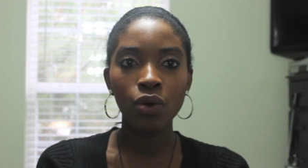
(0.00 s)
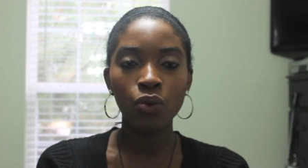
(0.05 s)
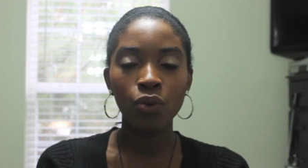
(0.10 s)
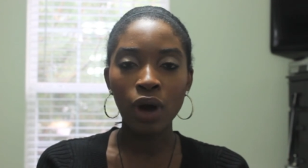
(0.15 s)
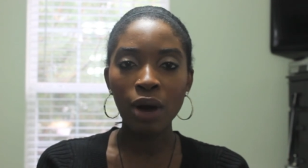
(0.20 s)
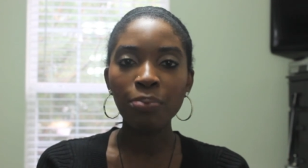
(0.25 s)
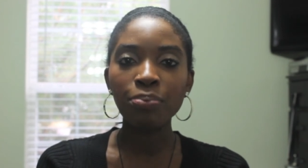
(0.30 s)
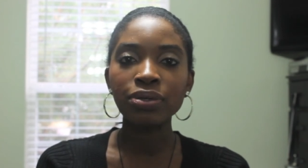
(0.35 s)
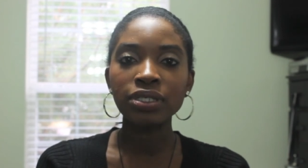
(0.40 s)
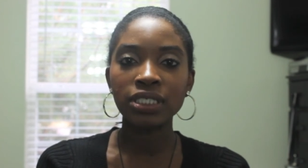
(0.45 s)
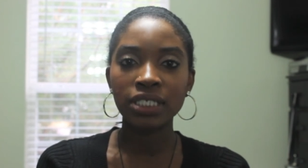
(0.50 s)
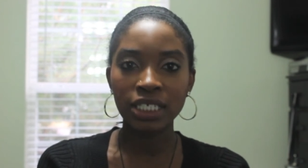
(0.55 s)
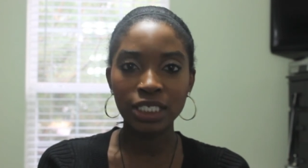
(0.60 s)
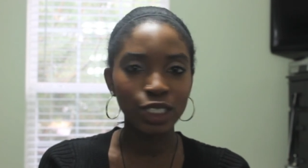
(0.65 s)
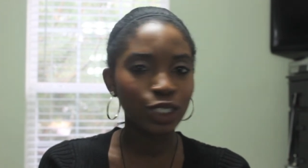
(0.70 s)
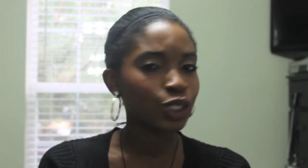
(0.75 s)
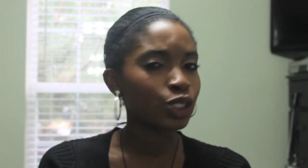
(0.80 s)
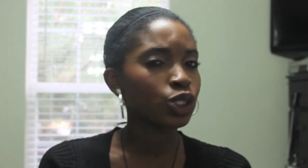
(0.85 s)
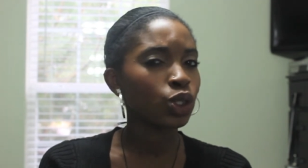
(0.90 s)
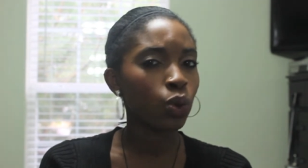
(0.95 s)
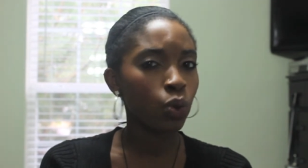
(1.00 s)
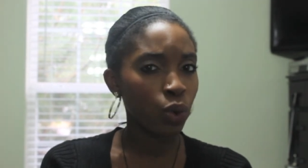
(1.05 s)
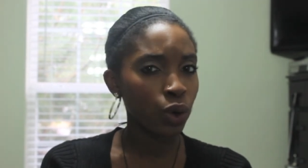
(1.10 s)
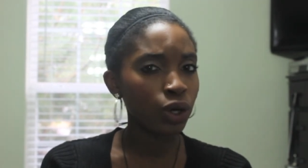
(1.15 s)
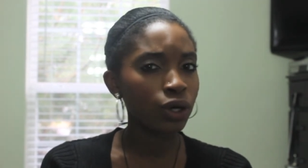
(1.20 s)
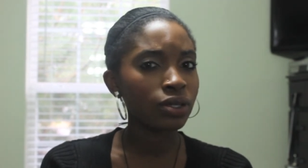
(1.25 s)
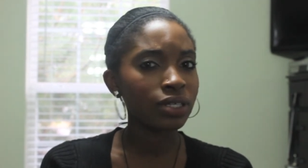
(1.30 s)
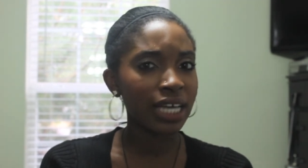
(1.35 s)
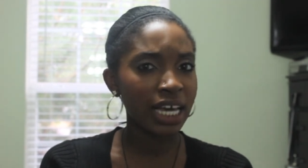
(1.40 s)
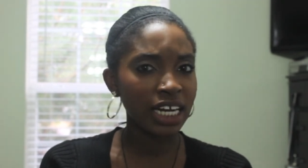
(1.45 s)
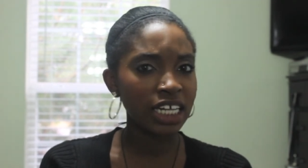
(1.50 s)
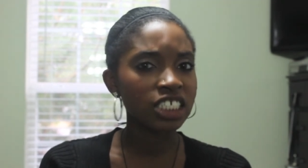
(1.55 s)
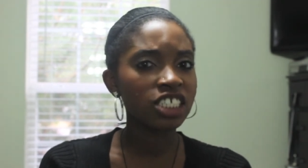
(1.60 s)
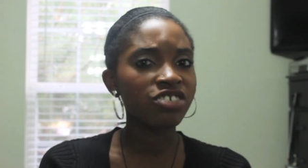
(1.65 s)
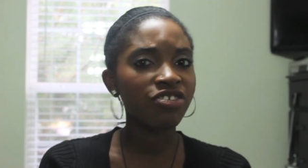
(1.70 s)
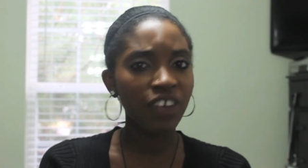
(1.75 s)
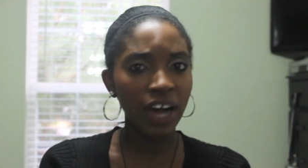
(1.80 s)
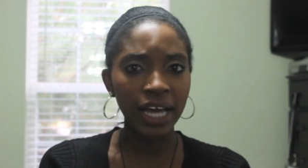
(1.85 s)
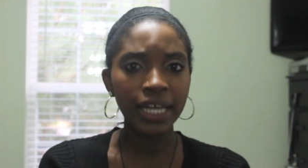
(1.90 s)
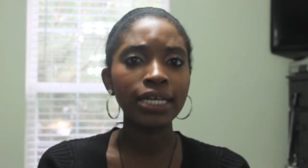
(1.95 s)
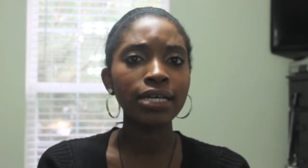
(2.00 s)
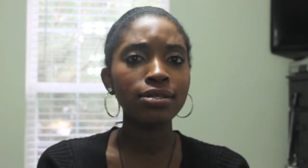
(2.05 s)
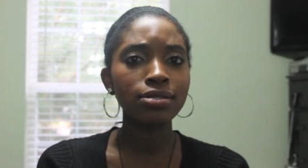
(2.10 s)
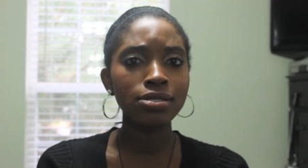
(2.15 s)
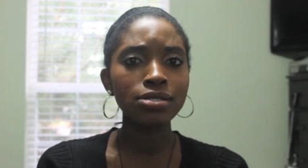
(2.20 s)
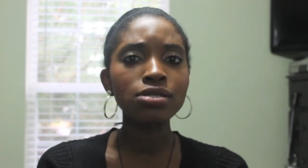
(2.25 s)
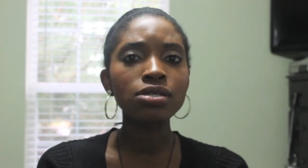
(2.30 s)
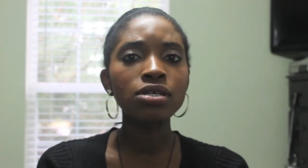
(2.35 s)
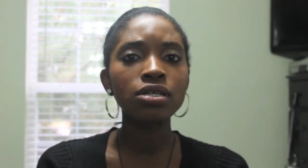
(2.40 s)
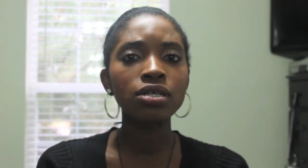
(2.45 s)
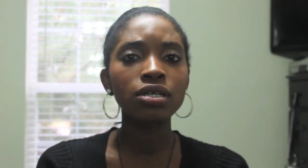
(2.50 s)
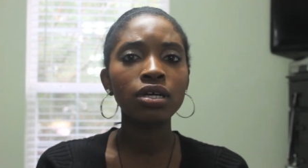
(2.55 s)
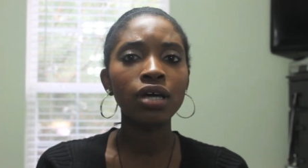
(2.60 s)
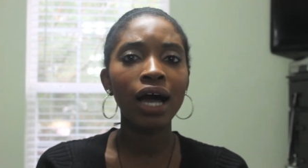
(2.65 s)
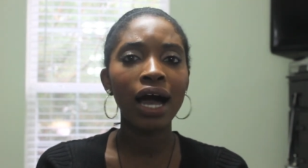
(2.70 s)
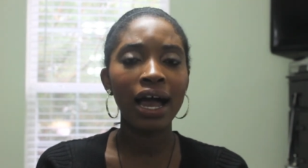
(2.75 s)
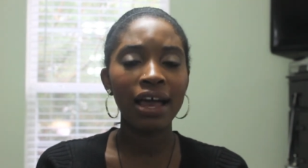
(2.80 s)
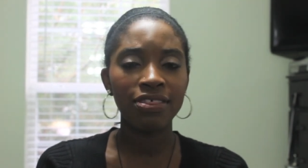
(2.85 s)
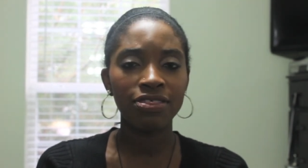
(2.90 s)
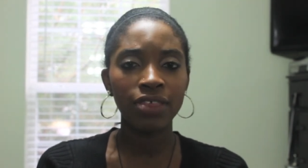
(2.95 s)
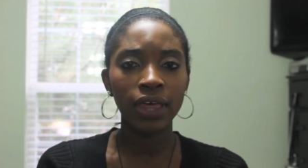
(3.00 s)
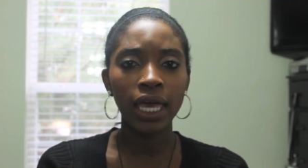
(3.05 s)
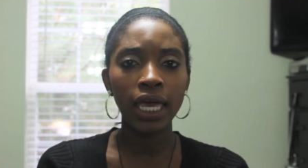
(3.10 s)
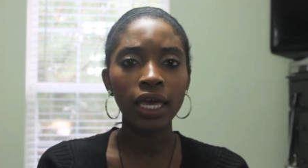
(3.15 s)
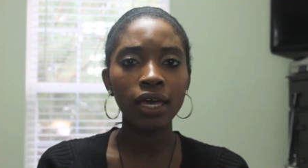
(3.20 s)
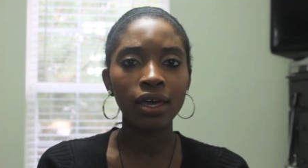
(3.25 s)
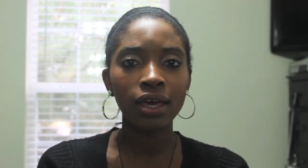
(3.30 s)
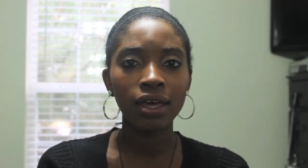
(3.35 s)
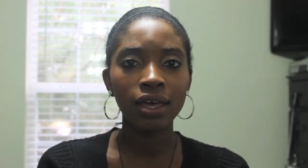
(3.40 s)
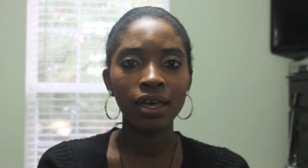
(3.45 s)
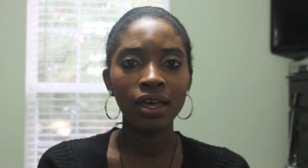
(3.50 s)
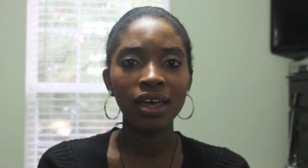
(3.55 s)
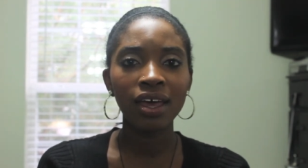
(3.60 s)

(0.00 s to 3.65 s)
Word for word: represents the world at its finest, I think.